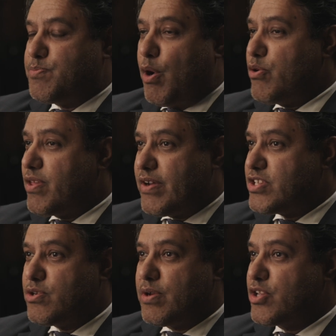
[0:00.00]
both of us
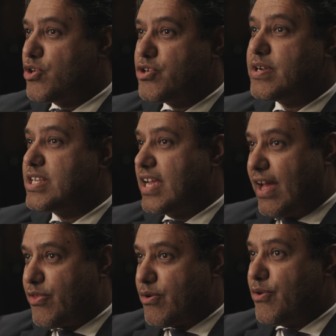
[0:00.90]
doing surgery
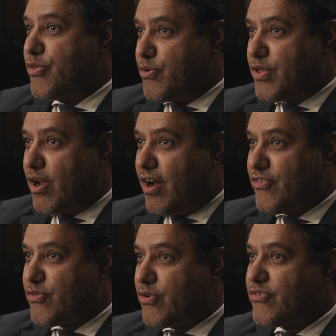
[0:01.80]
together through the
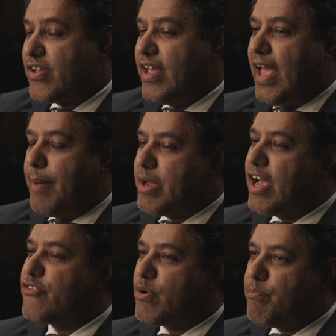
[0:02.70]
nostrils. And
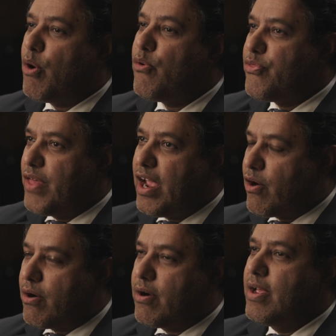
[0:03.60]
because we're both
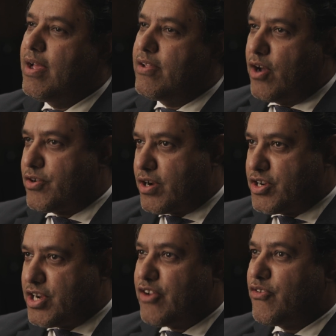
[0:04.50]
there, Dr.
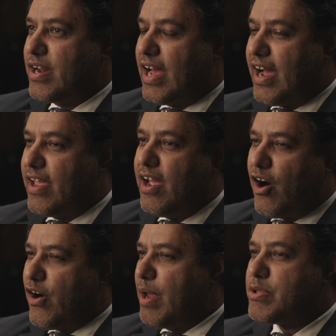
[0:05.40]
Kashetri and I
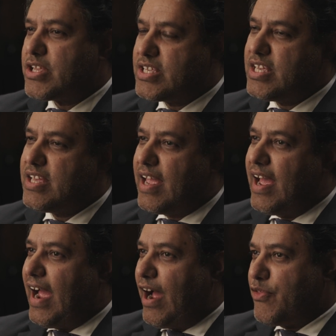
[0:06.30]
are able to see
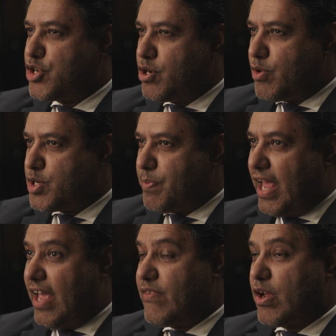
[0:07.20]
how the tumor is
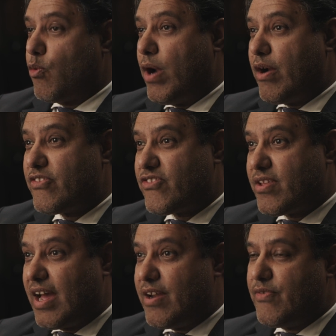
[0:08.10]
behaving, where its
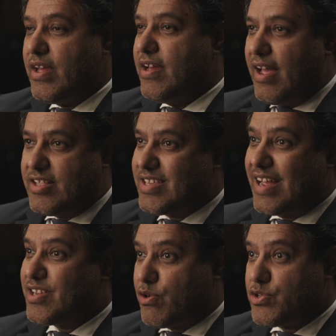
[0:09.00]

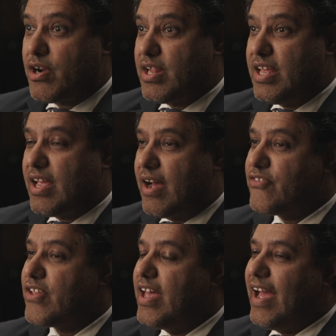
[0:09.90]
tentacles are leading
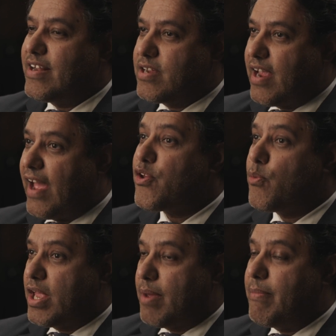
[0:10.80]
us, and together
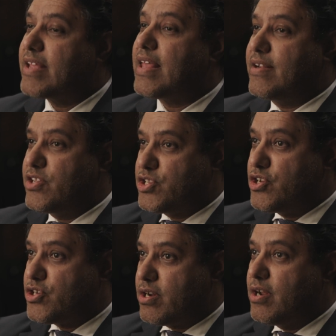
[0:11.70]
we can make that
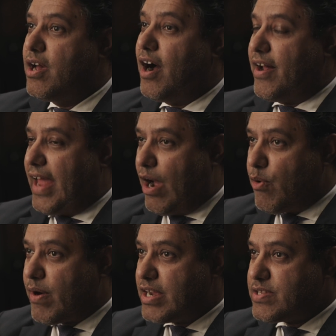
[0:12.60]
decision on how
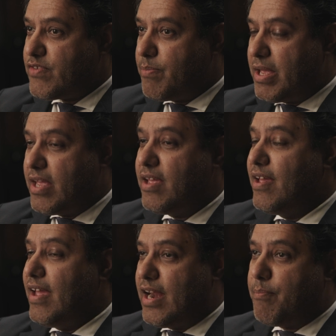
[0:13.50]
aggressive to be,
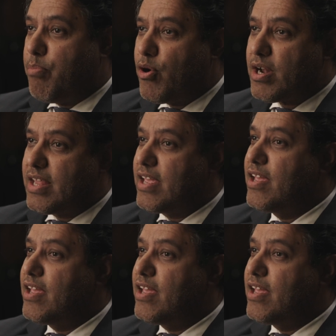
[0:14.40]
and importantly,